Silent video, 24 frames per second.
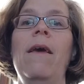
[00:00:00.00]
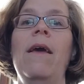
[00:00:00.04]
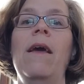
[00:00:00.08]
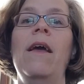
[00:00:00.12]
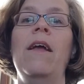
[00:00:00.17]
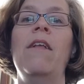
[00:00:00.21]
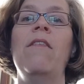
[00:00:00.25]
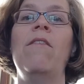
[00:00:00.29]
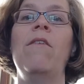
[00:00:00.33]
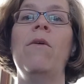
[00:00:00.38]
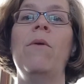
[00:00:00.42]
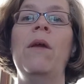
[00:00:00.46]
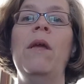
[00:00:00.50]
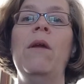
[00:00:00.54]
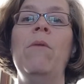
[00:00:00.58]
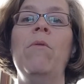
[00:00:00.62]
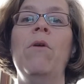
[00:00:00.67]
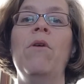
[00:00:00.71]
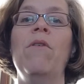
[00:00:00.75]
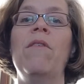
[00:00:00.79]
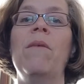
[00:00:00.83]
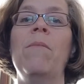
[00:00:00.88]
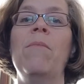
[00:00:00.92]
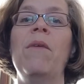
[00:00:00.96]
And so he
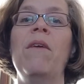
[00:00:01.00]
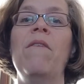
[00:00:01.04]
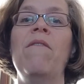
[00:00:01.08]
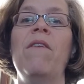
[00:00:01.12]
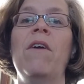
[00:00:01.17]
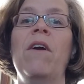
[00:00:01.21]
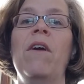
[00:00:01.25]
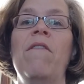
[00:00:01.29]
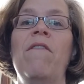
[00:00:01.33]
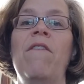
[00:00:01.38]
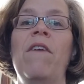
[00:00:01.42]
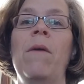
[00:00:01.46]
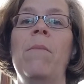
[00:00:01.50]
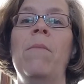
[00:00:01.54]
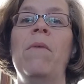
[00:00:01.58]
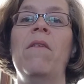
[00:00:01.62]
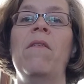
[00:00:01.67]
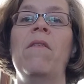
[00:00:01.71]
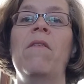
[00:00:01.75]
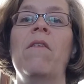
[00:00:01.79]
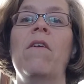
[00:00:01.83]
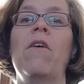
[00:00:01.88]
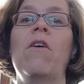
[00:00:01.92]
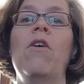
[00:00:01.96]
wrote something very
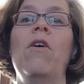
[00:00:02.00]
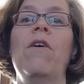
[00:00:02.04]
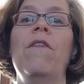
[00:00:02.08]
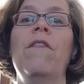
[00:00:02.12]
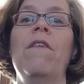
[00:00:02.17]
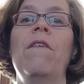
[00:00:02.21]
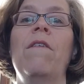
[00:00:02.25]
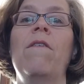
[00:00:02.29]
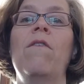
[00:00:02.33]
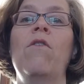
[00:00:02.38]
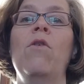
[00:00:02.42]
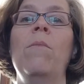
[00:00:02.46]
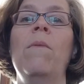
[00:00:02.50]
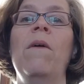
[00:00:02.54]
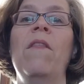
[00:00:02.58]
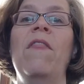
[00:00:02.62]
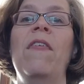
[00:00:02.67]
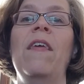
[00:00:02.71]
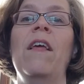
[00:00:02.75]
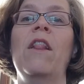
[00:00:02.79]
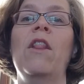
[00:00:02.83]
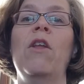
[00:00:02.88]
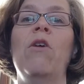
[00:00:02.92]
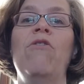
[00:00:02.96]
famous called the Summa
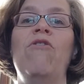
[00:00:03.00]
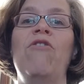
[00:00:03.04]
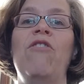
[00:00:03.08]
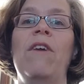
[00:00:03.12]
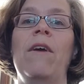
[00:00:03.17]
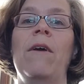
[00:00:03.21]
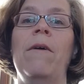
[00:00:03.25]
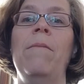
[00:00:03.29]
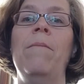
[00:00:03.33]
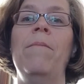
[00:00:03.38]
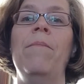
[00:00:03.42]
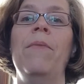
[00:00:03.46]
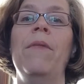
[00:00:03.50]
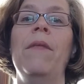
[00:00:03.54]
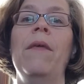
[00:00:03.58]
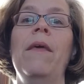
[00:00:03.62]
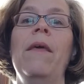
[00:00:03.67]
Theologia.